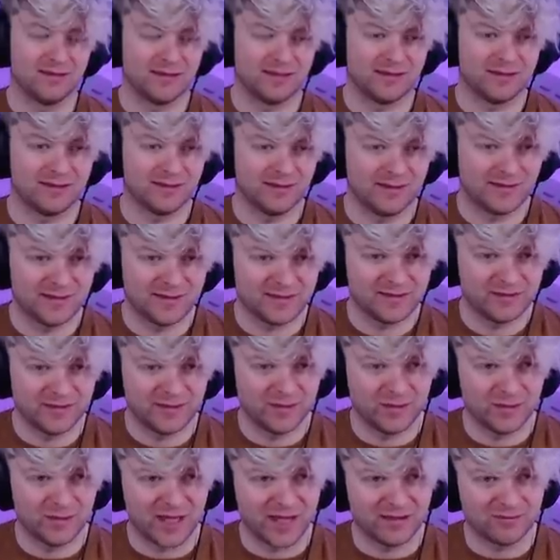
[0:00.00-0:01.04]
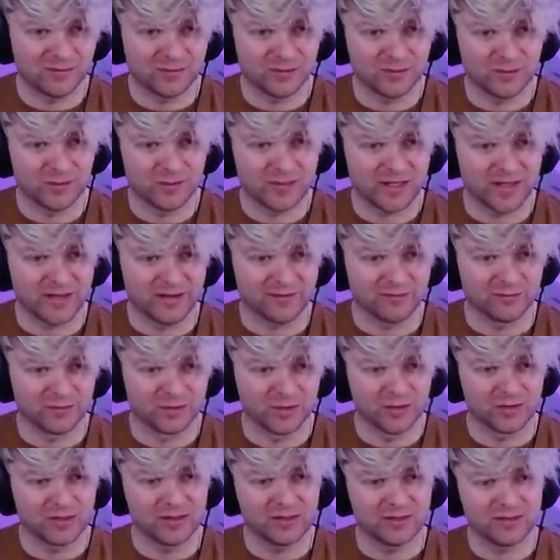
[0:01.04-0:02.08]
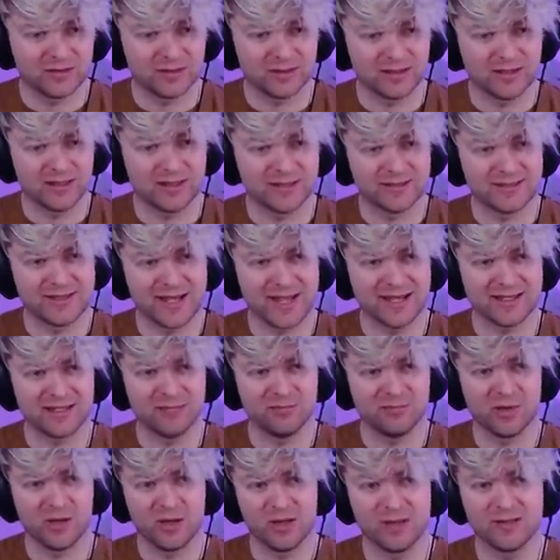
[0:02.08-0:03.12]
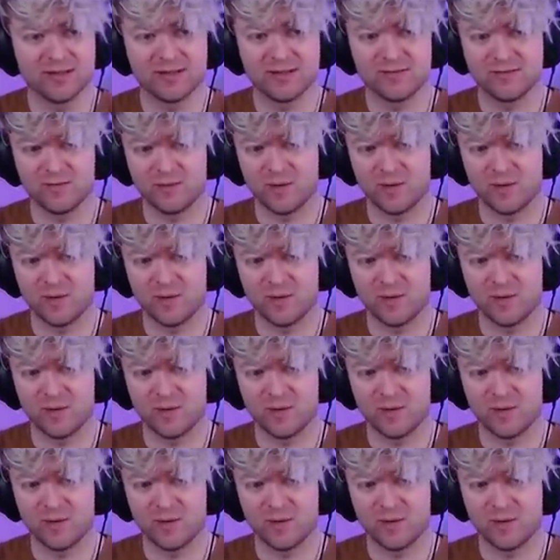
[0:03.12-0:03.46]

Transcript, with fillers: At least we know that rule. Okay, rook uh, attacking pawns.